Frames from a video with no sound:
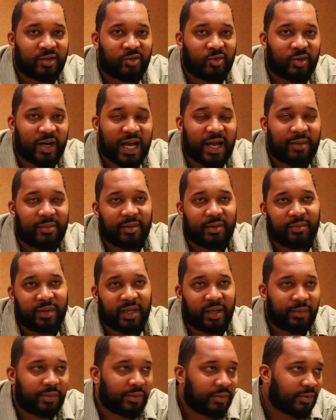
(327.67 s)
Robbing
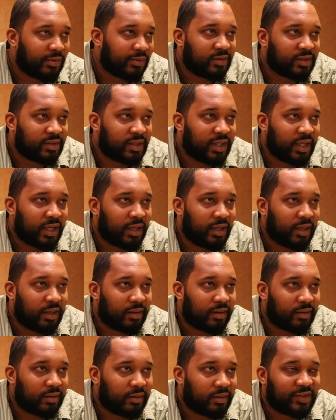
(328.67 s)
people,
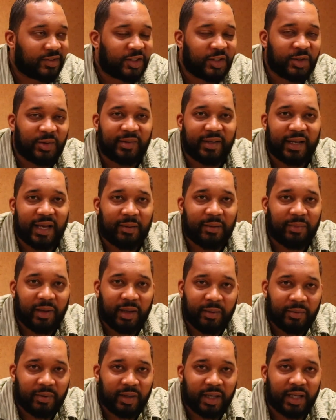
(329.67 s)
stealing, shooting at
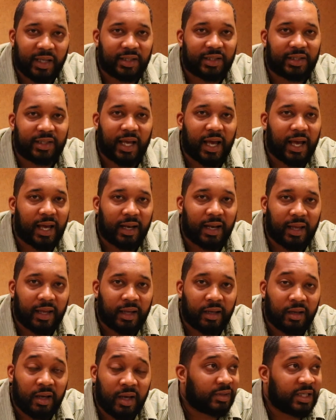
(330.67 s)
people, getting shot
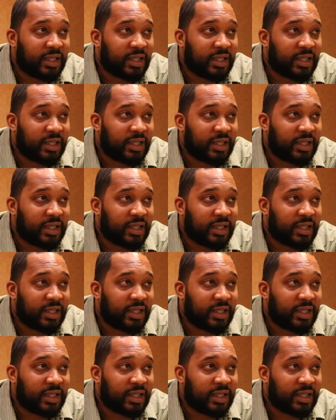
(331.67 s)
at.